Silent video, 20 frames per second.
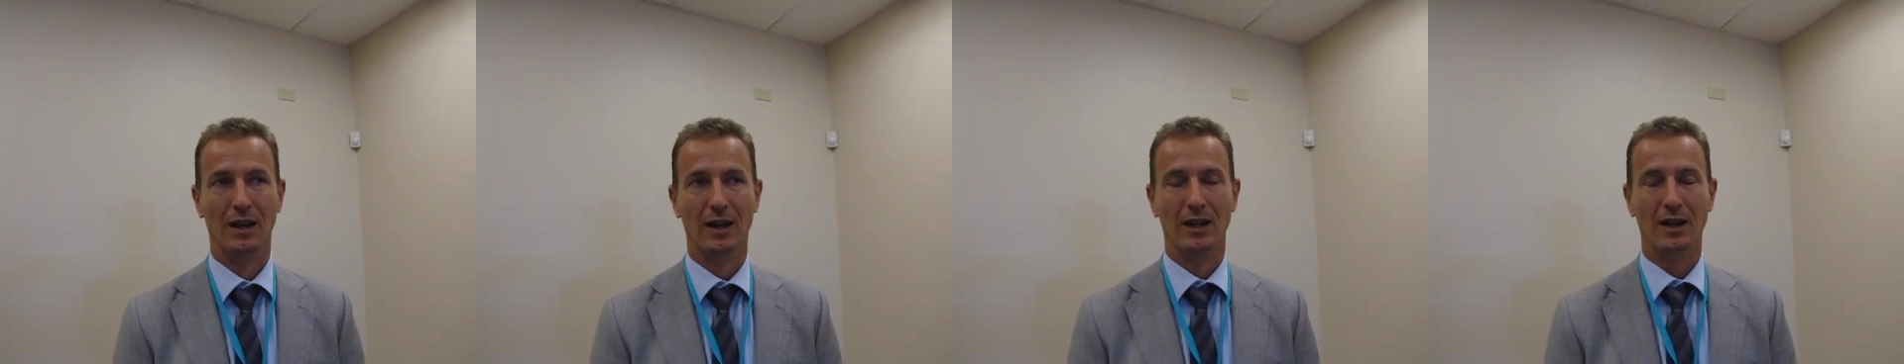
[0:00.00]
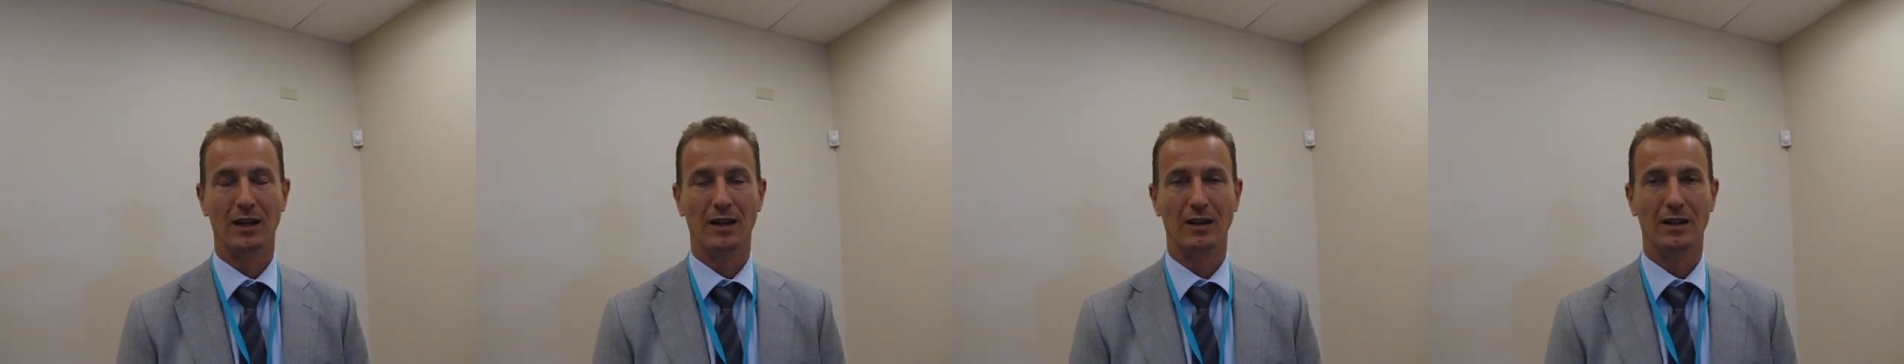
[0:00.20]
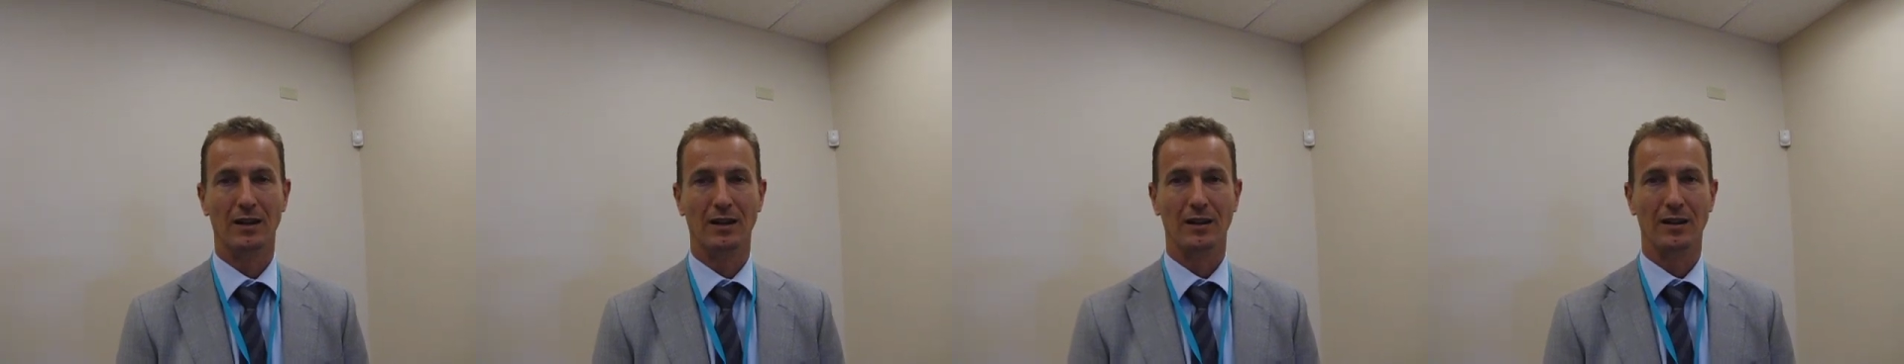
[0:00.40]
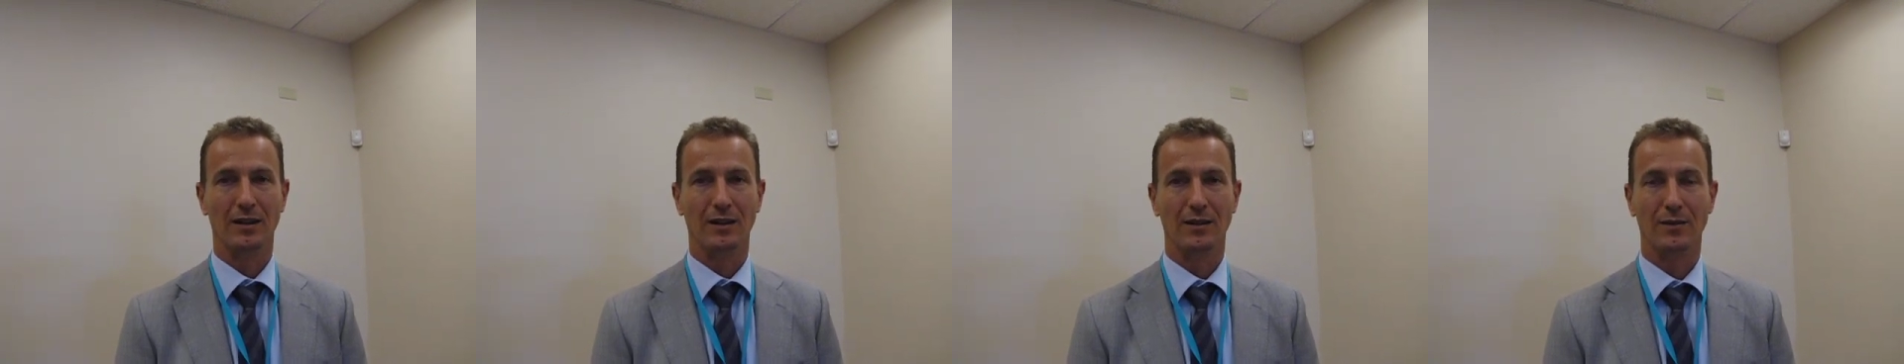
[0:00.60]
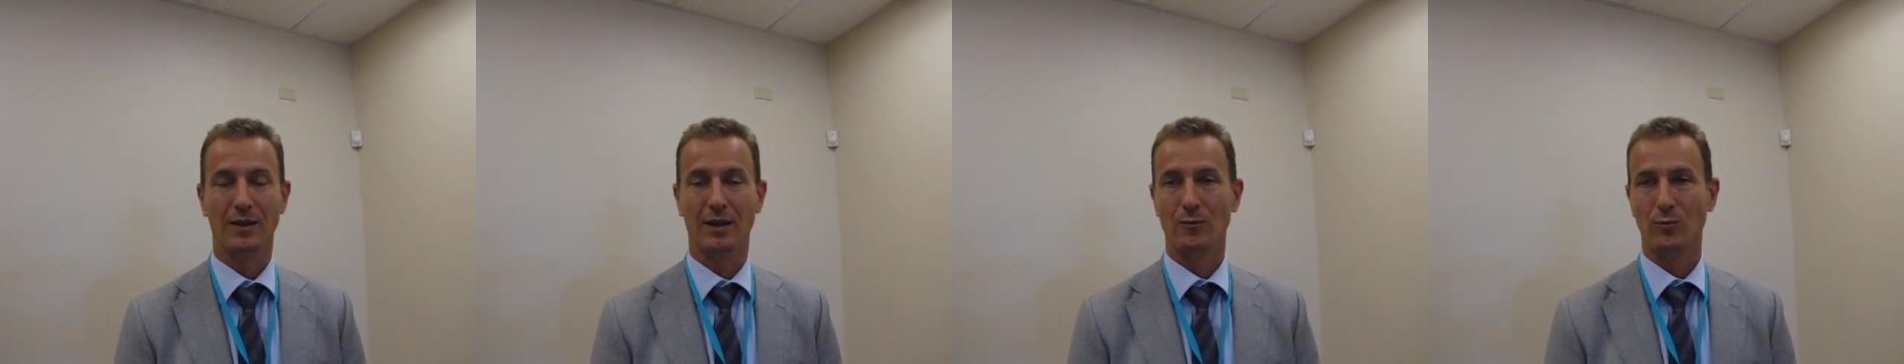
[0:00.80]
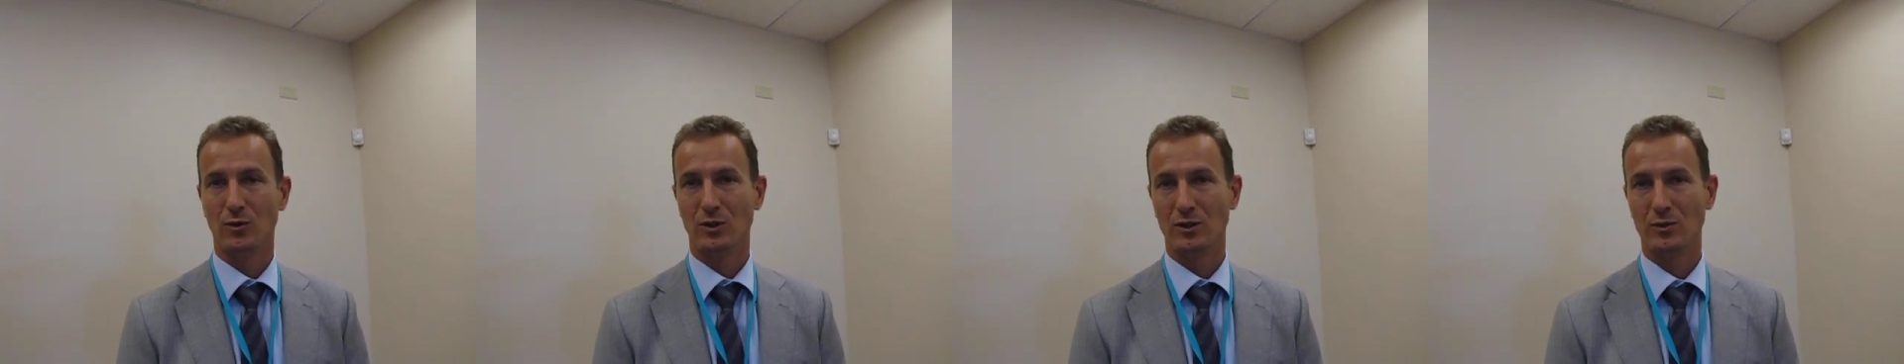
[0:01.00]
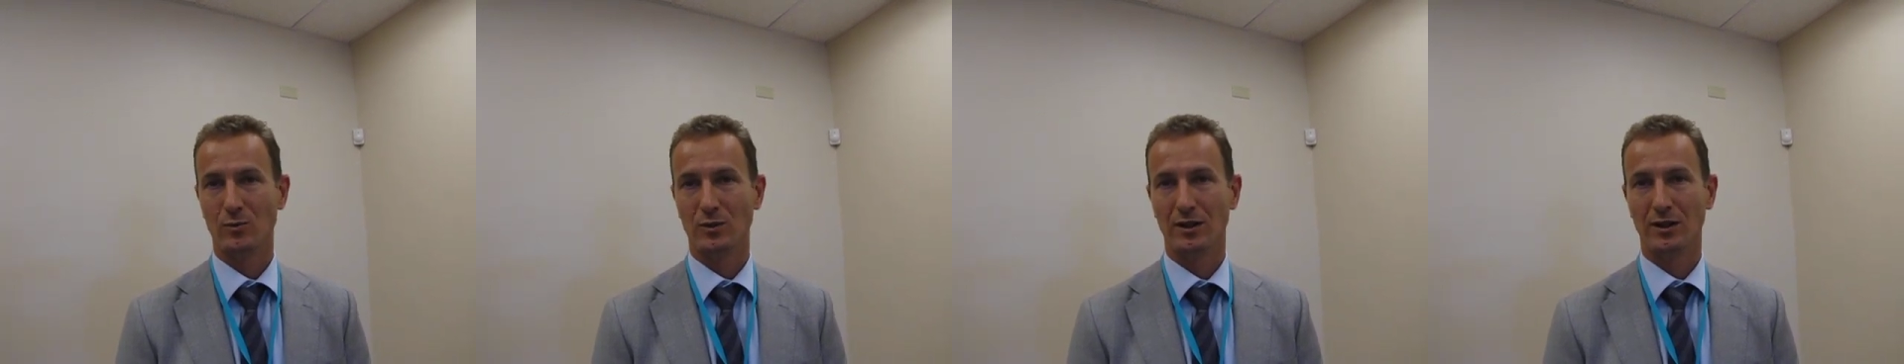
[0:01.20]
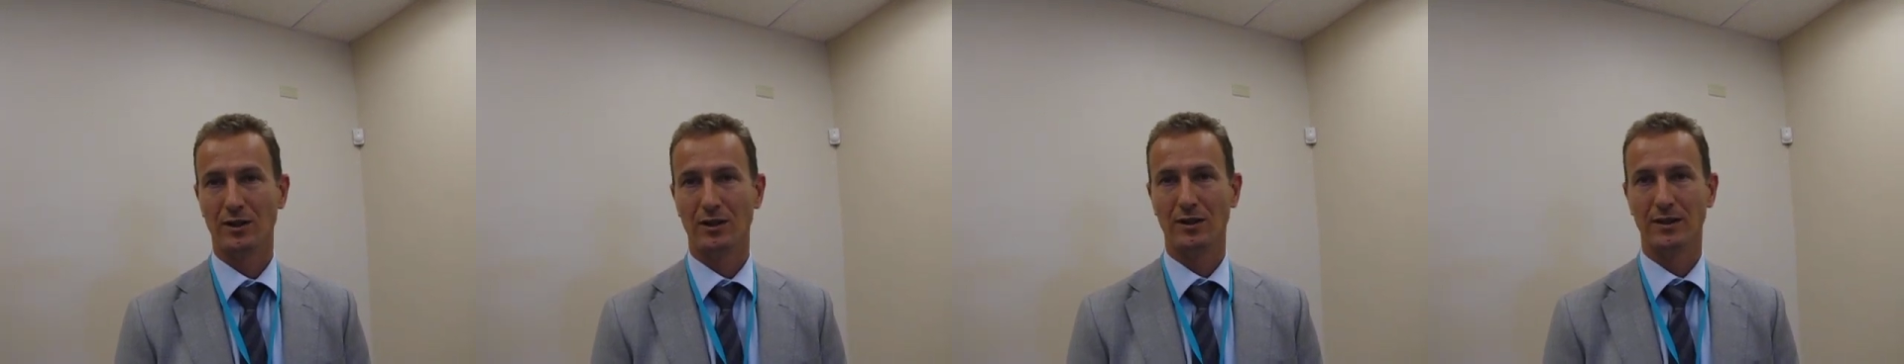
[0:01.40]
Uh, if that works
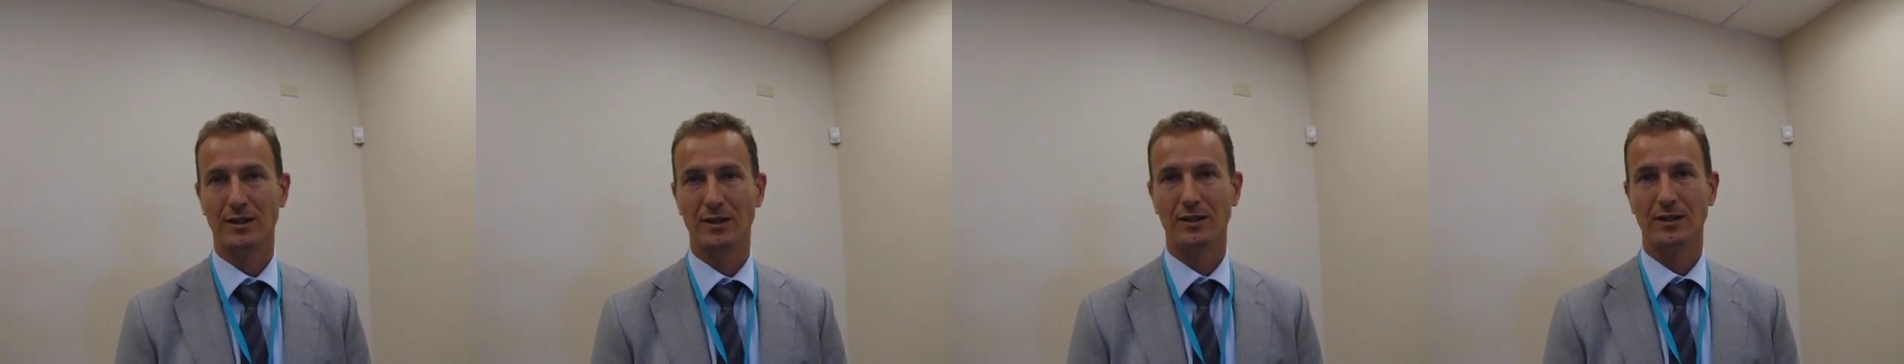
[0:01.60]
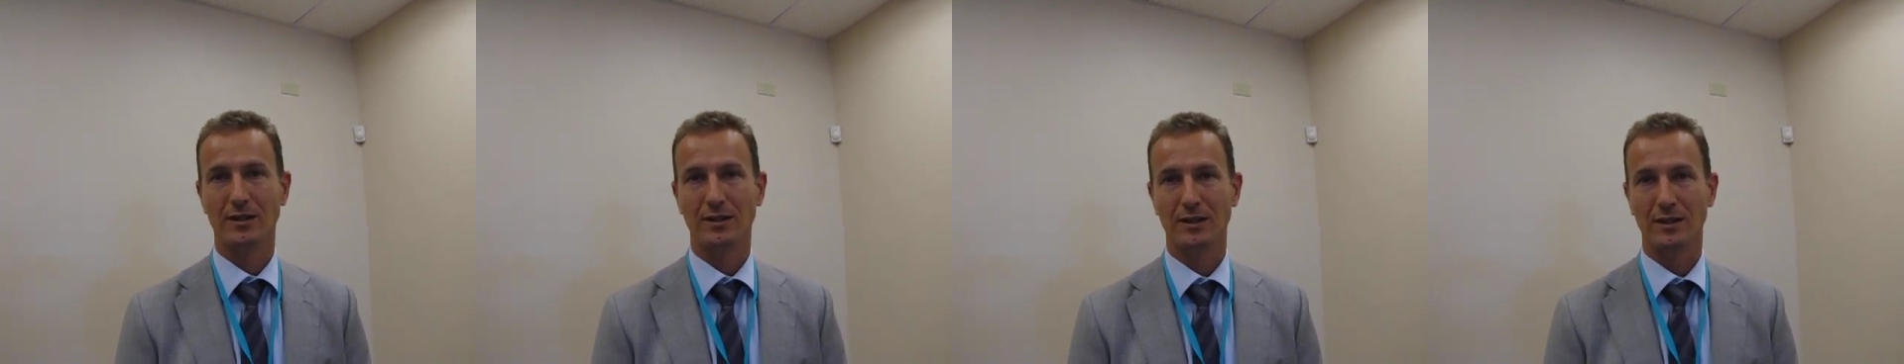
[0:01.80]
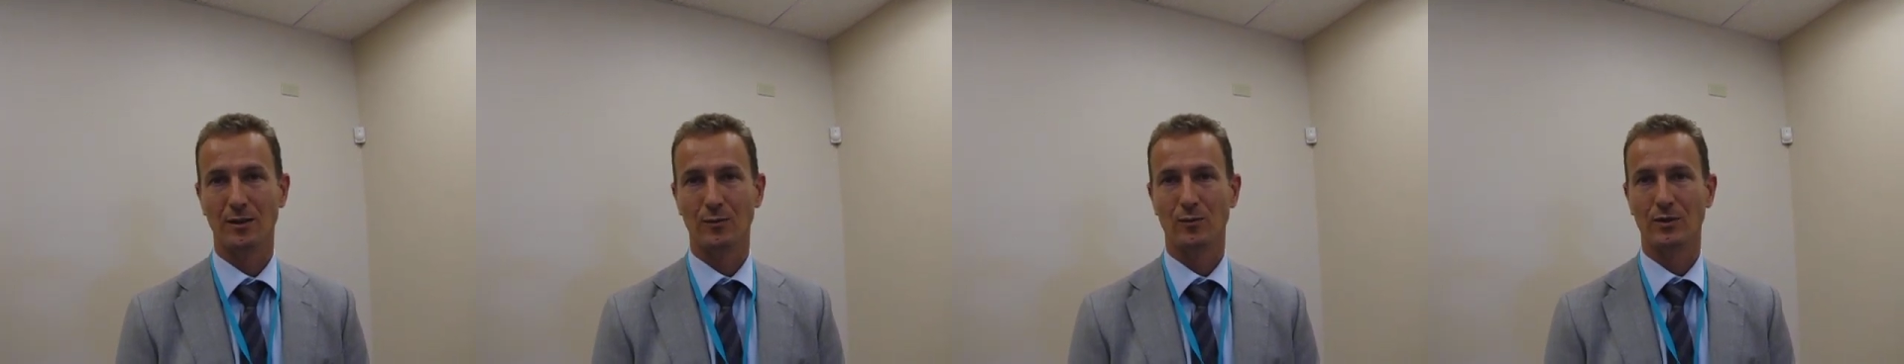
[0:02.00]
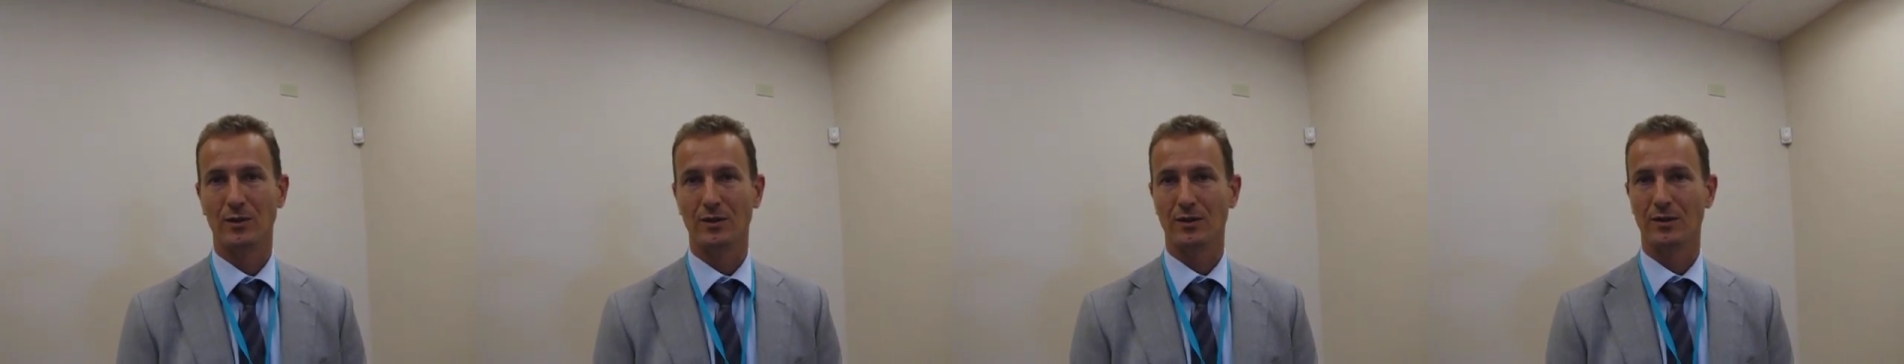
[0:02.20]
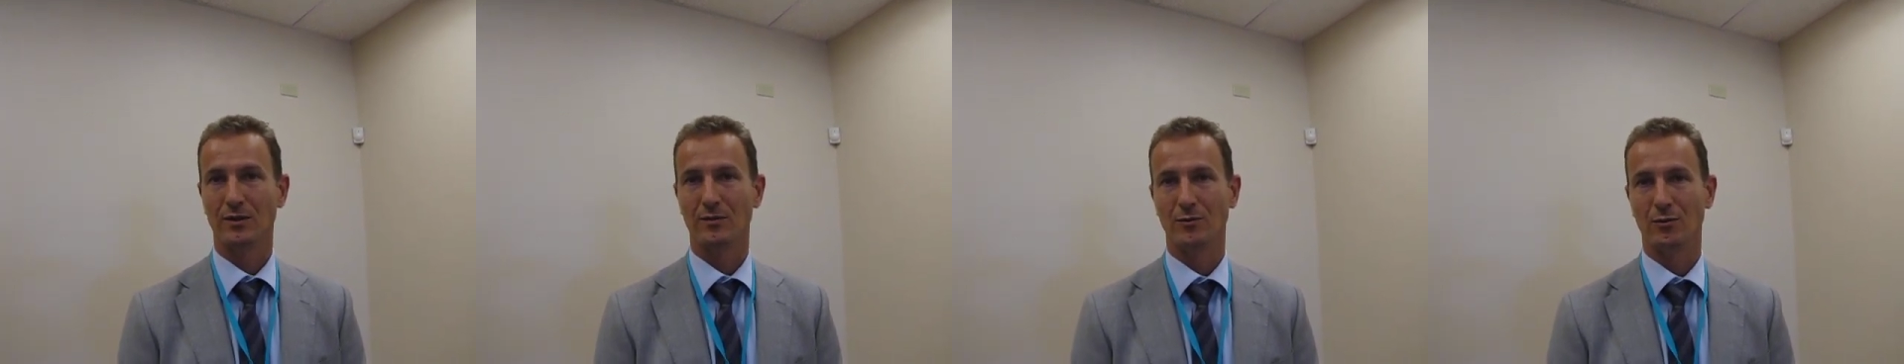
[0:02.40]
well, then uh, we're,